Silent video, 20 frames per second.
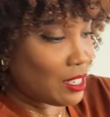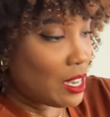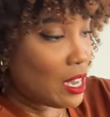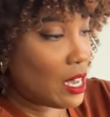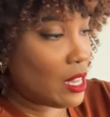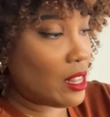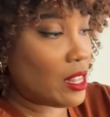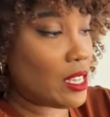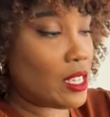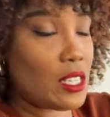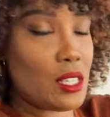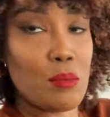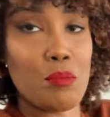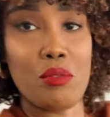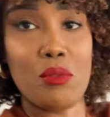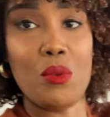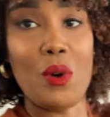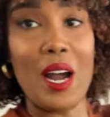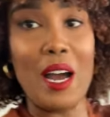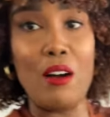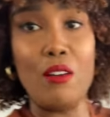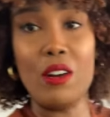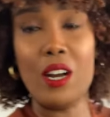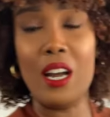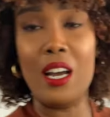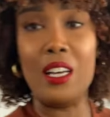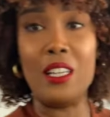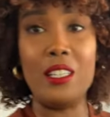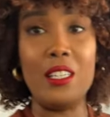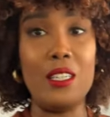And this brown
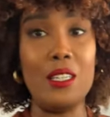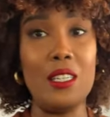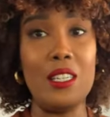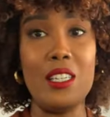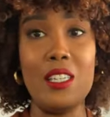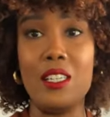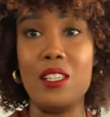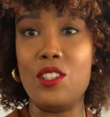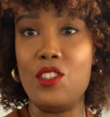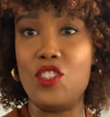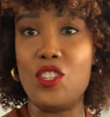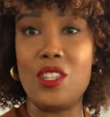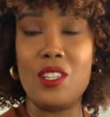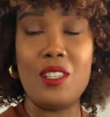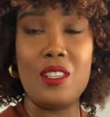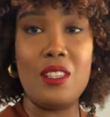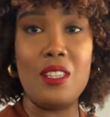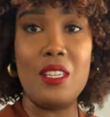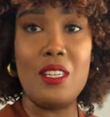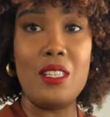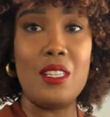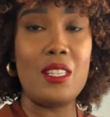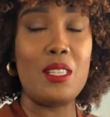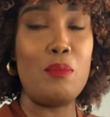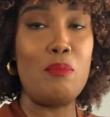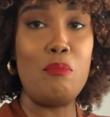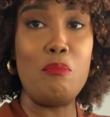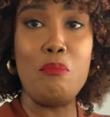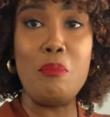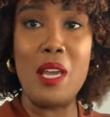color is just, it's
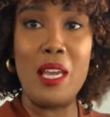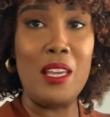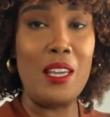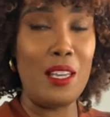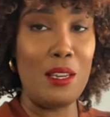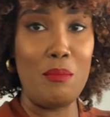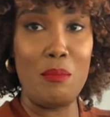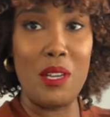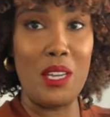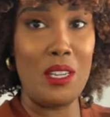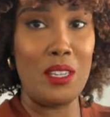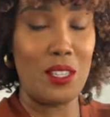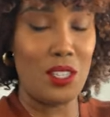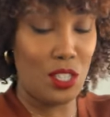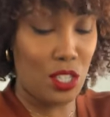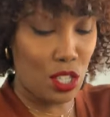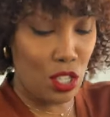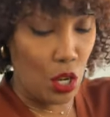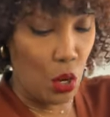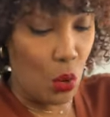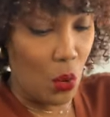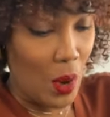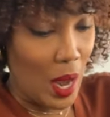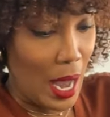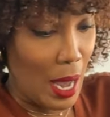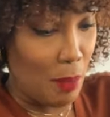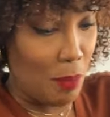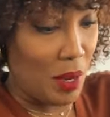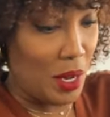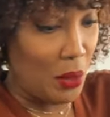making me so
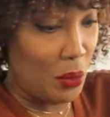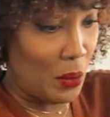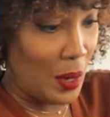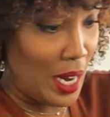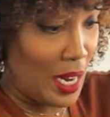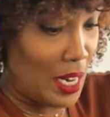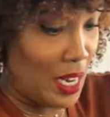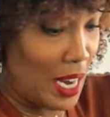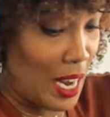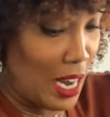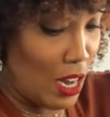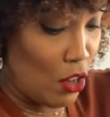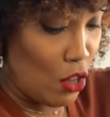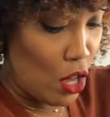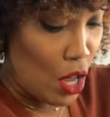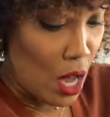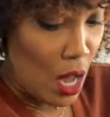happy right now.